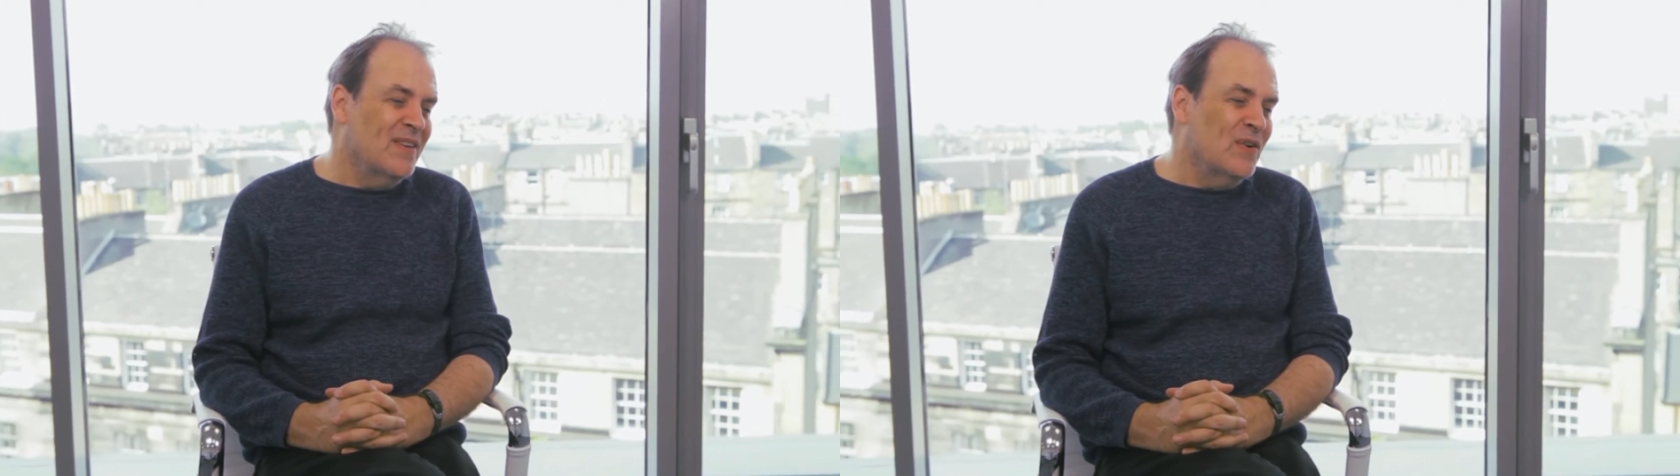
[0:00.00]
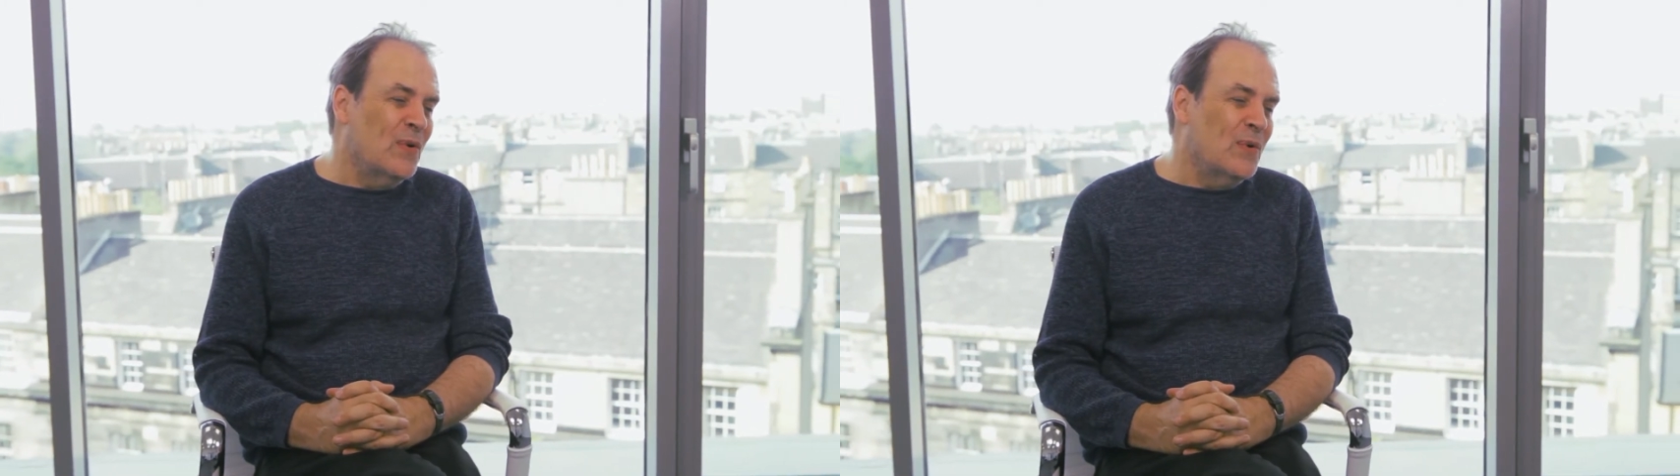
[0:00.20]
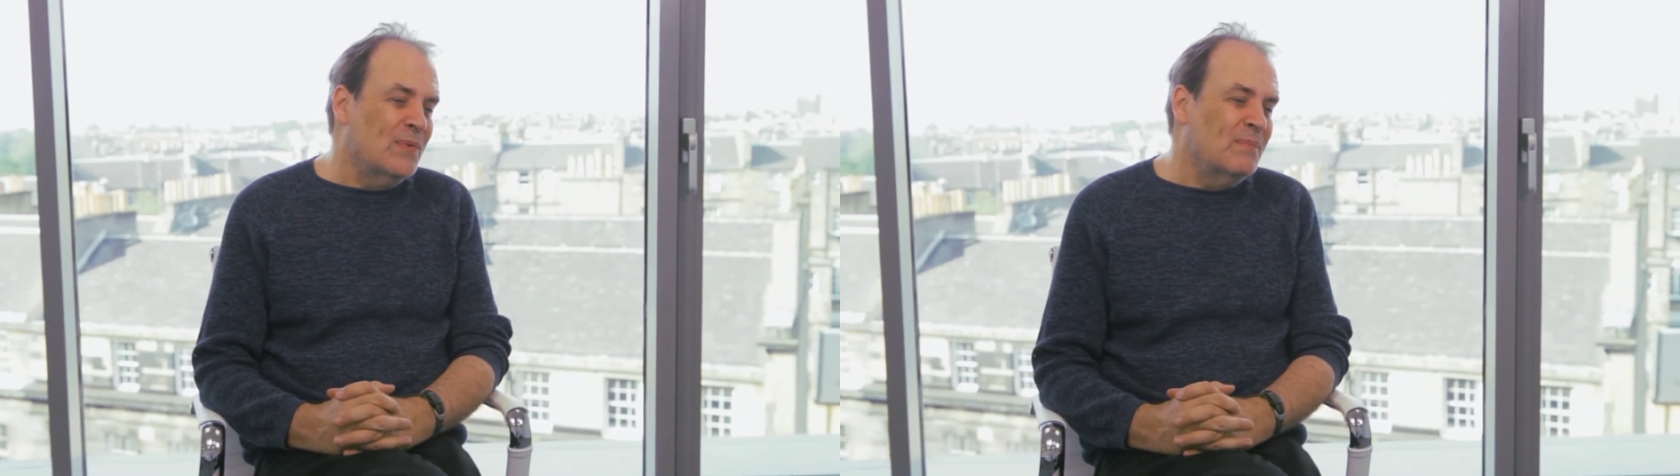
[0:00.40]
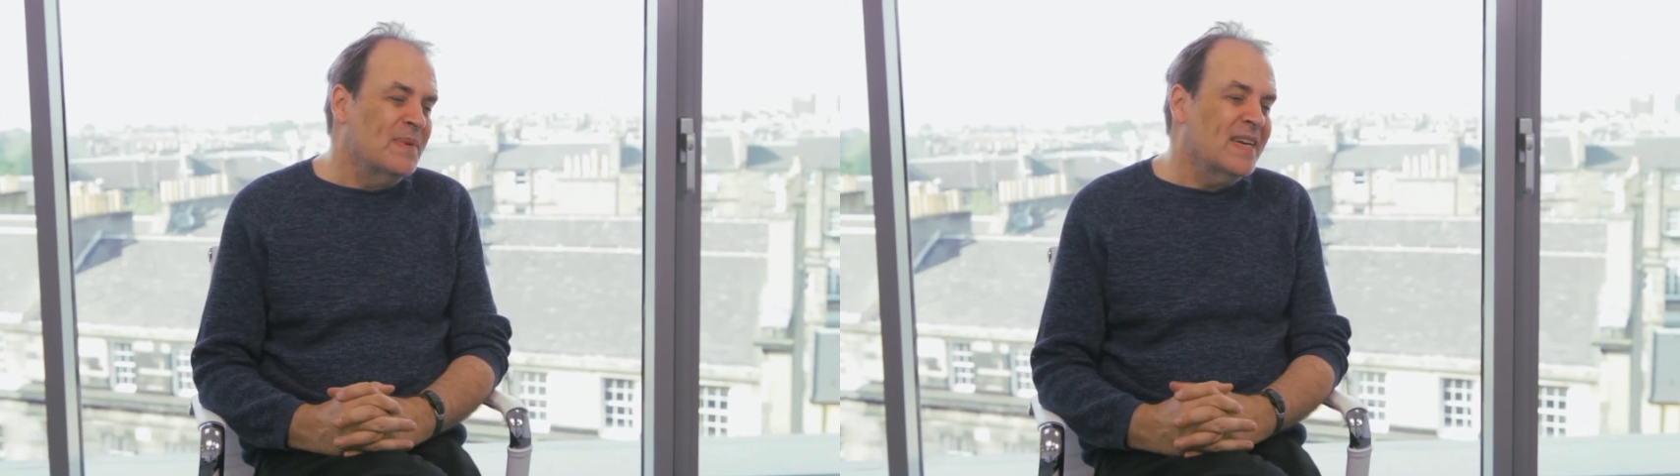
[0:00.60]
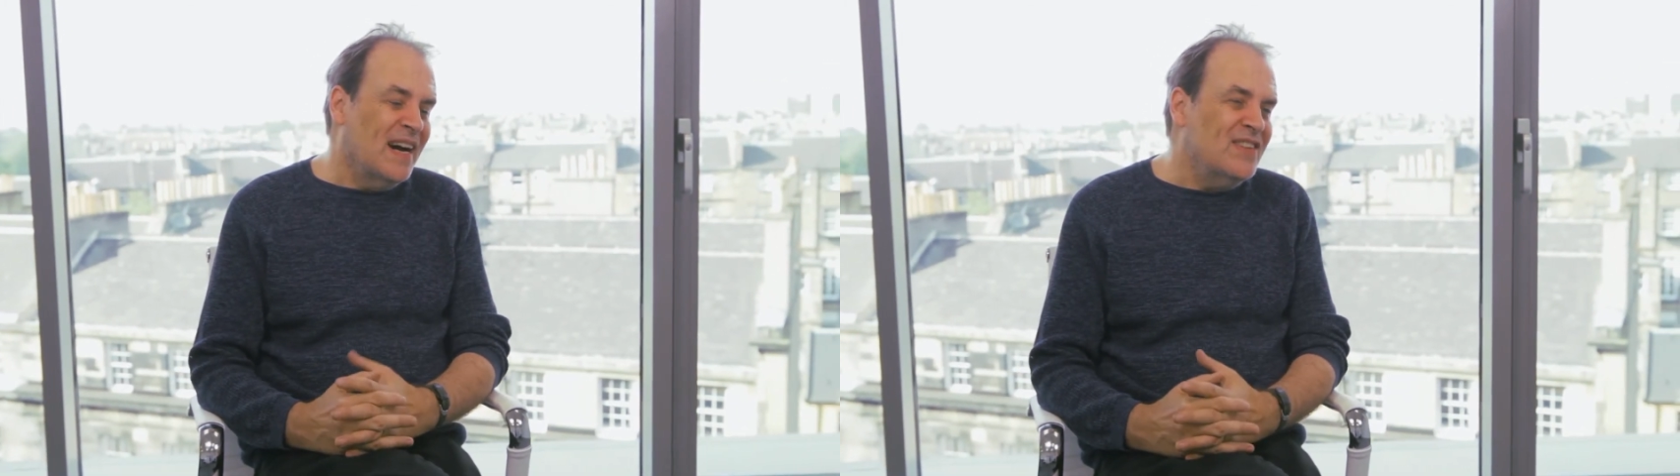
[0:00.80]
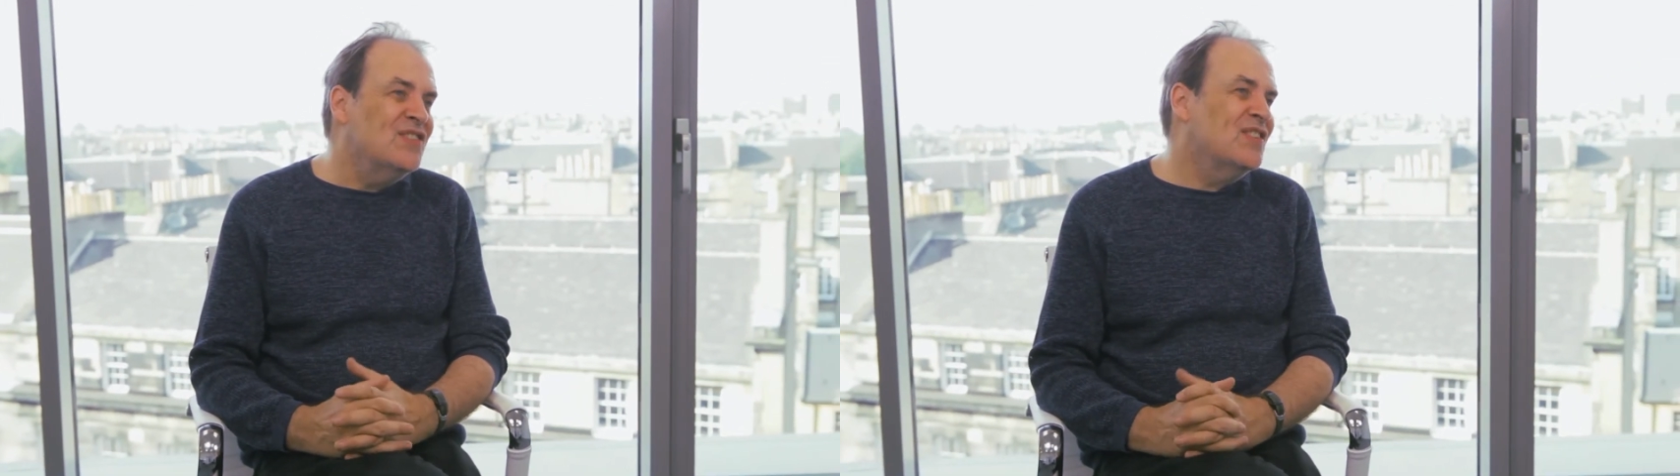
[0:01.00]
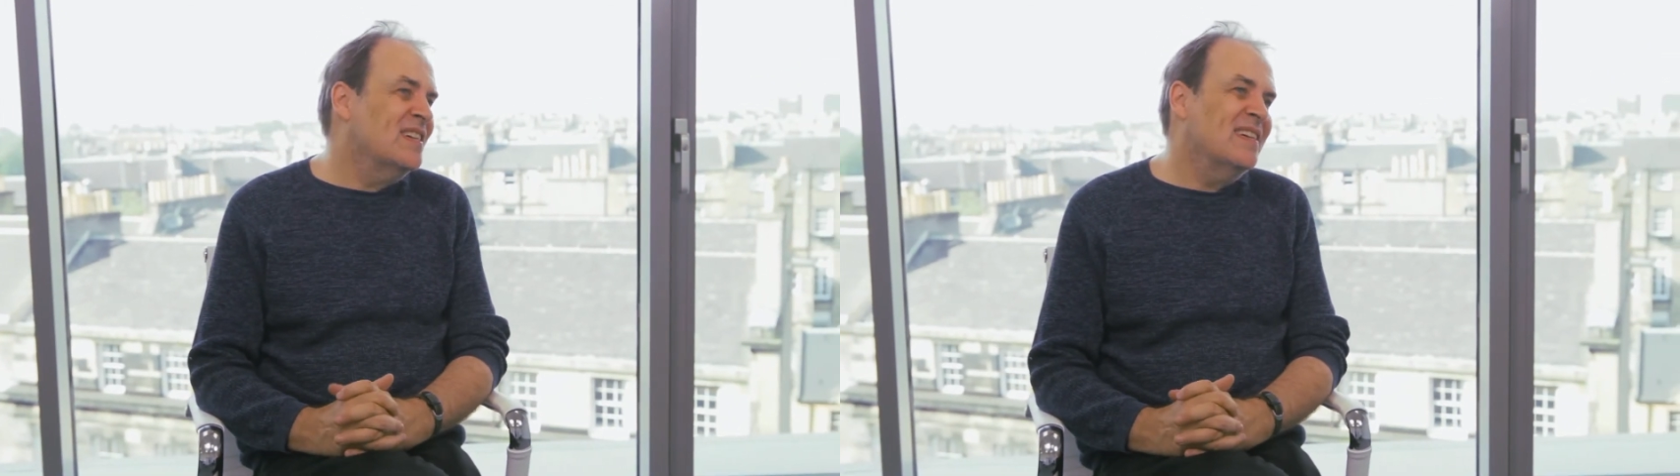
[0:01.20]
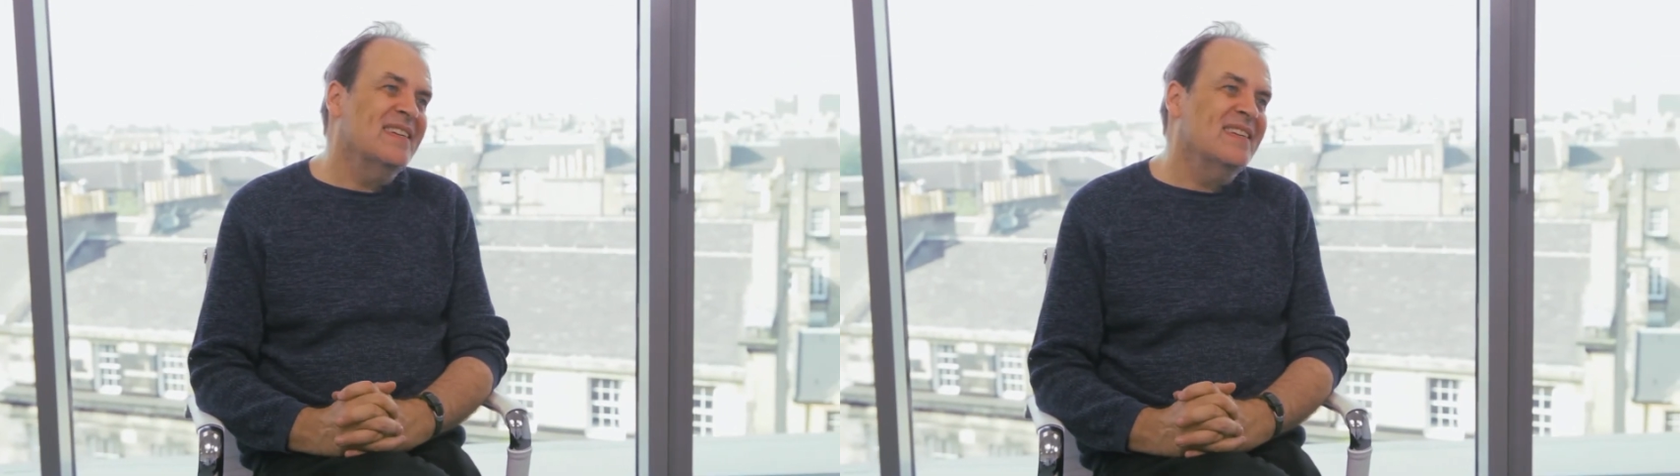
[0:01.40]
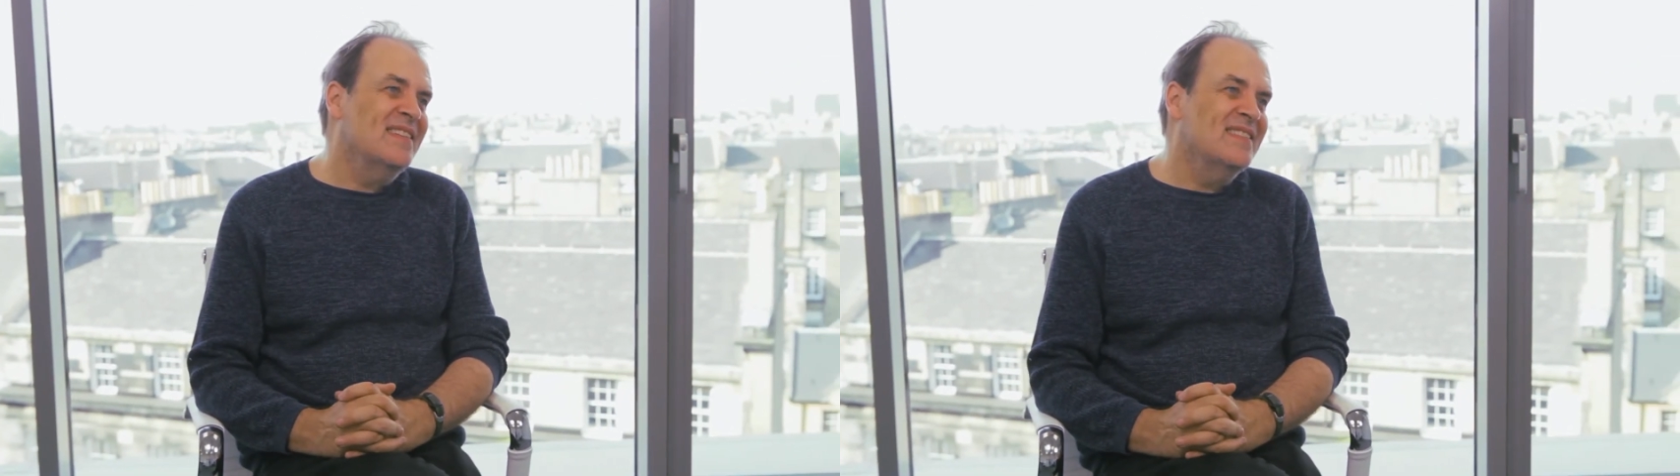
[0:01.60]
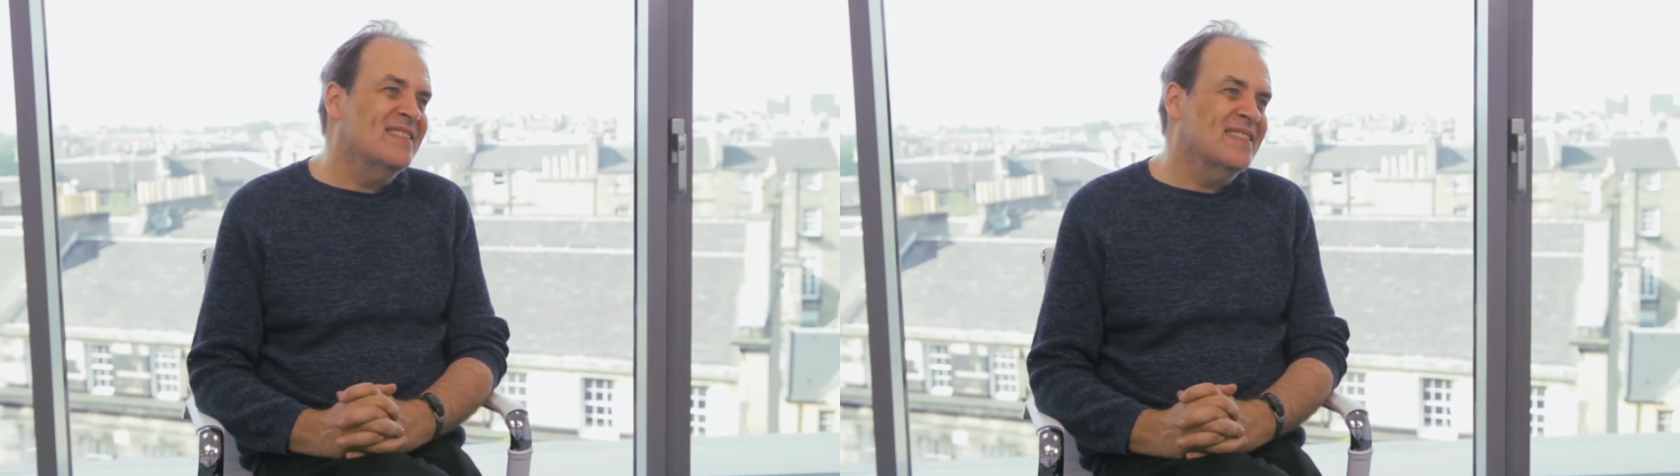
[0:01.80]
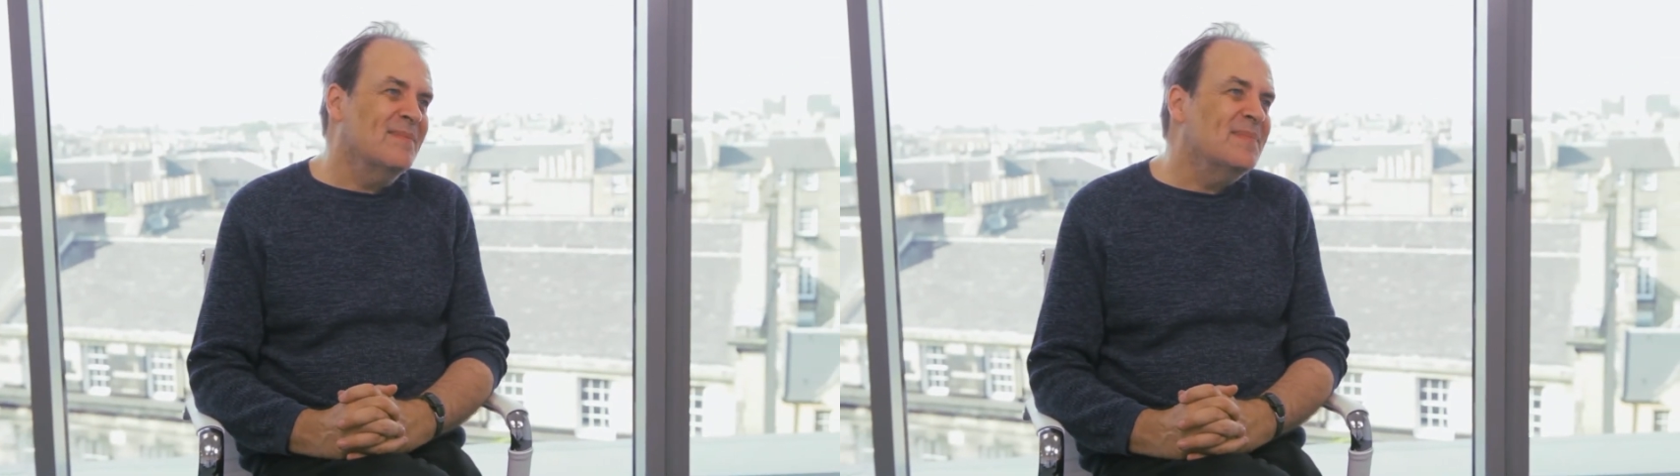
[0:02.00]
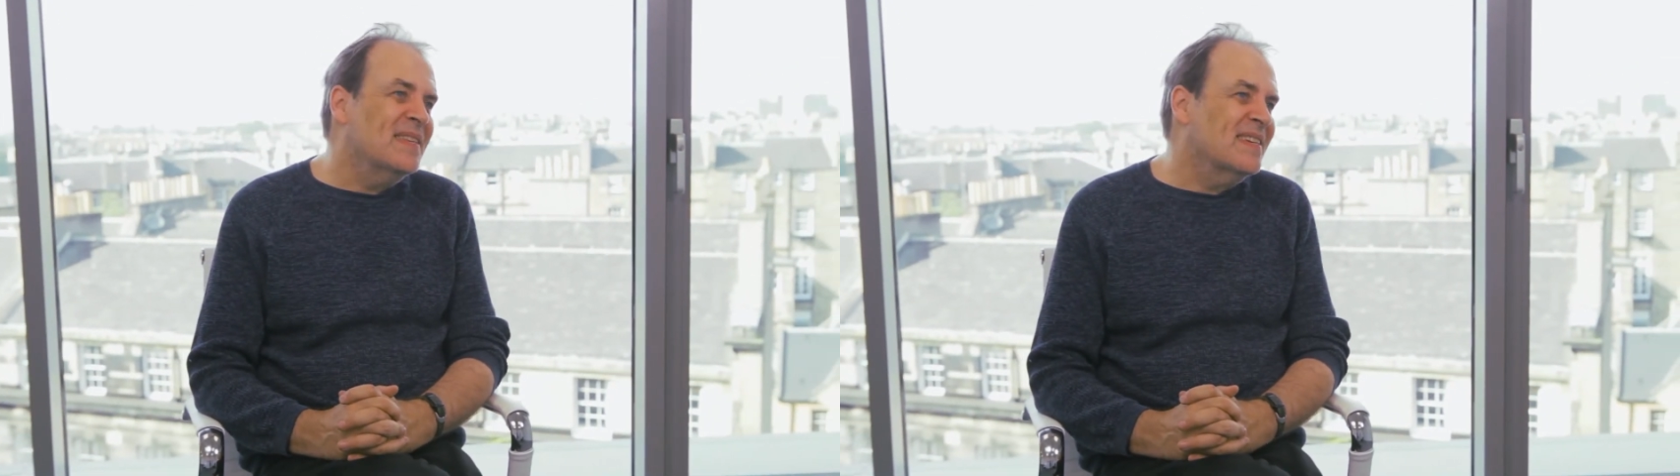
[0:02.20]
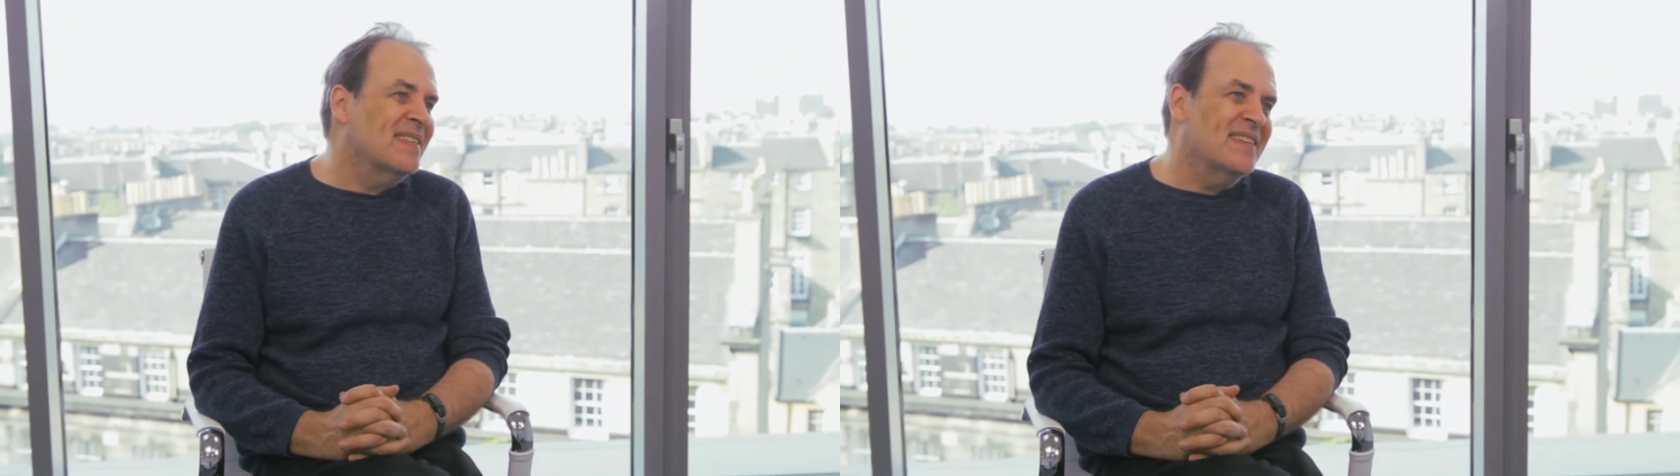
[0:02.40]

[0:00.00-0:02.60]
home country is something